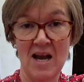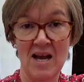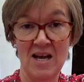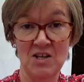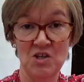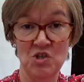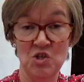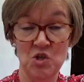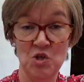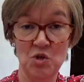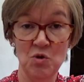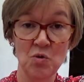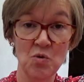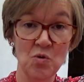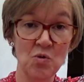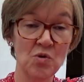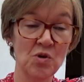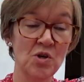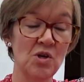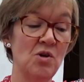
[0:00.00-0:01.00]
and
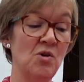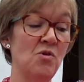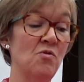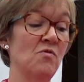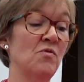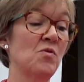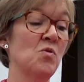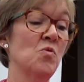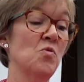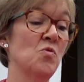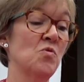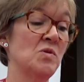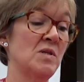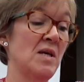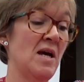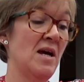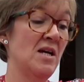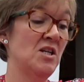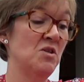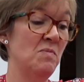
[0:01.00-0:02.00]
York, who, of course,
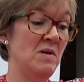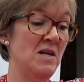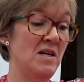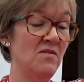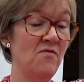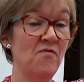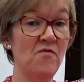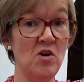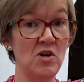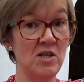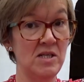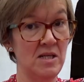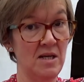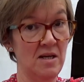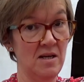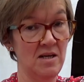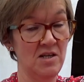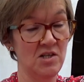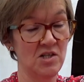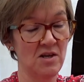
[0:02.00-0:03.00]
had been
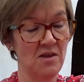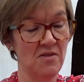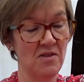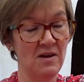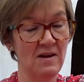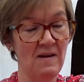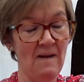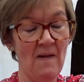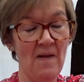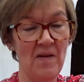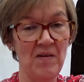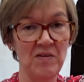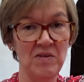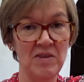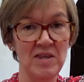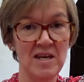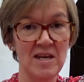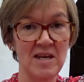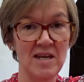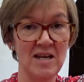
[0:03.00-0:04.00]
fighting each other
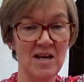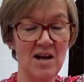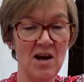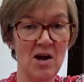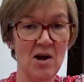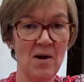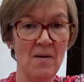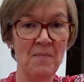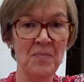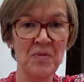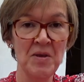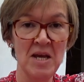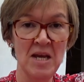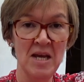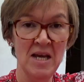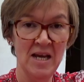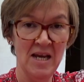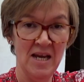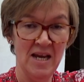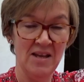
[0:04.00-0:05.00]
in the
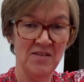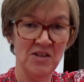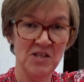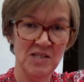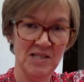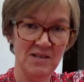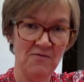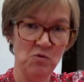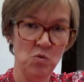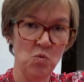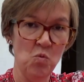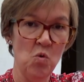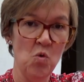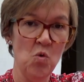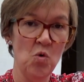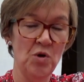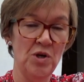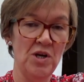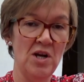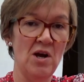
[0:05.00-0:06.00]
civil
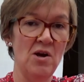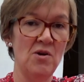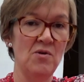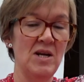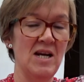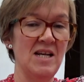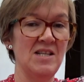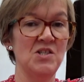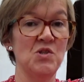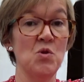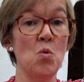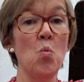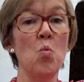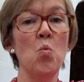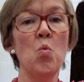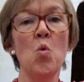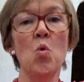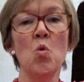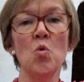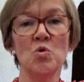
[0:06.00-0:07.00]
war known as the
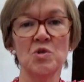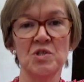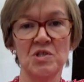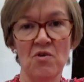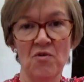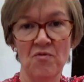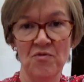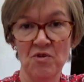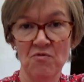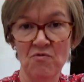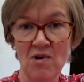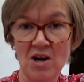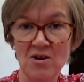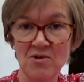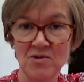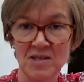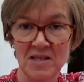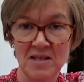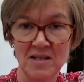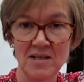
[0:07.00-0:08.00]
Wars of the
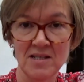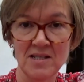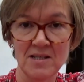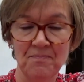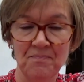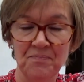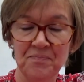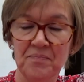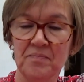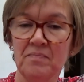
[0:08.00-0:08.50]
Roses,